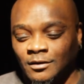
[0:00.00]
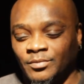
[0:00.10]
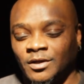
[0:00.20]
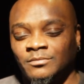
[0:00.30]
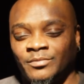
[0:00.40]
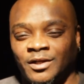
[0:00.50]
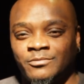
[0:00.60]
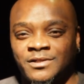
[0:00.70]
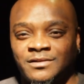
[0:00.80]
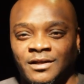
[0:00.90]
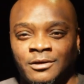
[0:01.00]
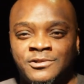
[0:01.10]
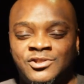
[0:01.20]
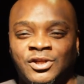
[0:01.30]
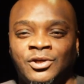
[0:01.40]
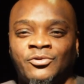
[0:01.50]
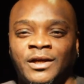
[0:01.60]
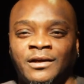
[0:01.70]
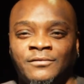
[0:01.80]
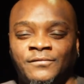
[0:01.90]
But it was
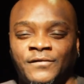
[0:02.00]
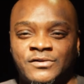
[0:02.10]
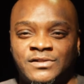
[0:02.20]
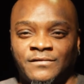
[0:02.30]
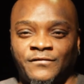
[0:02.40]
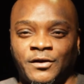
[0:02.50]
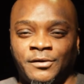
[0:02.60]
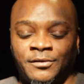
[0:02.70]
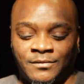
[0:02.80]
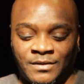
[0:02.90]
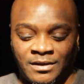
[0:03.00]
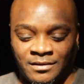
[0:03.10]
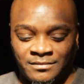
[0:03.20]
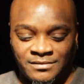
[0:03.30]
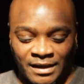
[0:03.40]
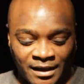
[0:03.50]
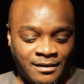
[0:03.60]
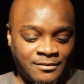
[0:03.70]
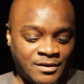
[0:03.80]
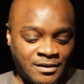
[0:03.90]
G-Gray first and third, man.
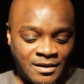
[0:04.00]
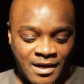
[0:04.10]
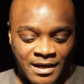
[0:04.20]
Dang, man.